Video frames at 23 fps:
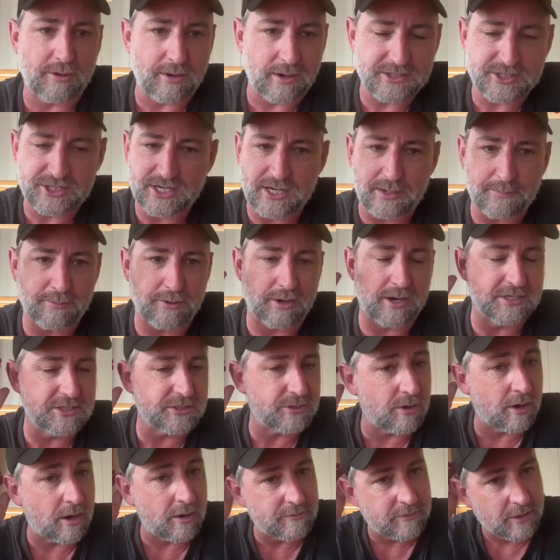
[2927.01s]
share price
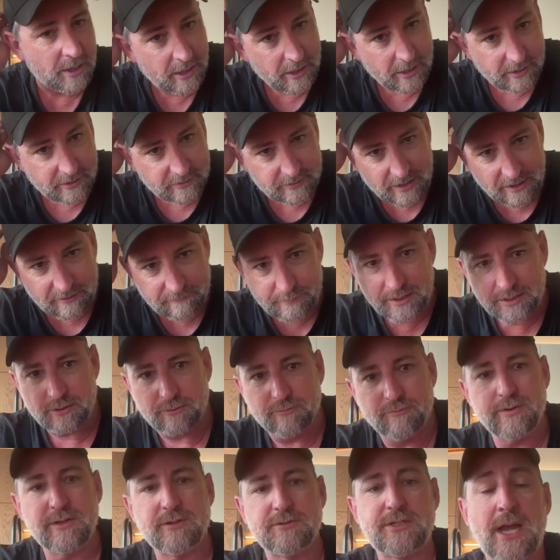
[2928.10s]
growth. They've been the
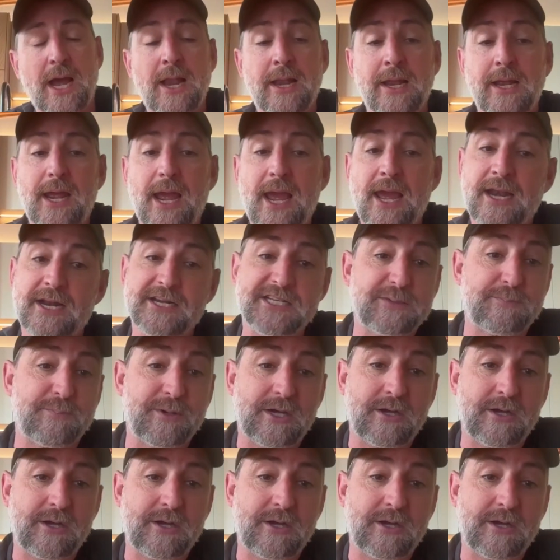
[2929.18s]
real darling, and it's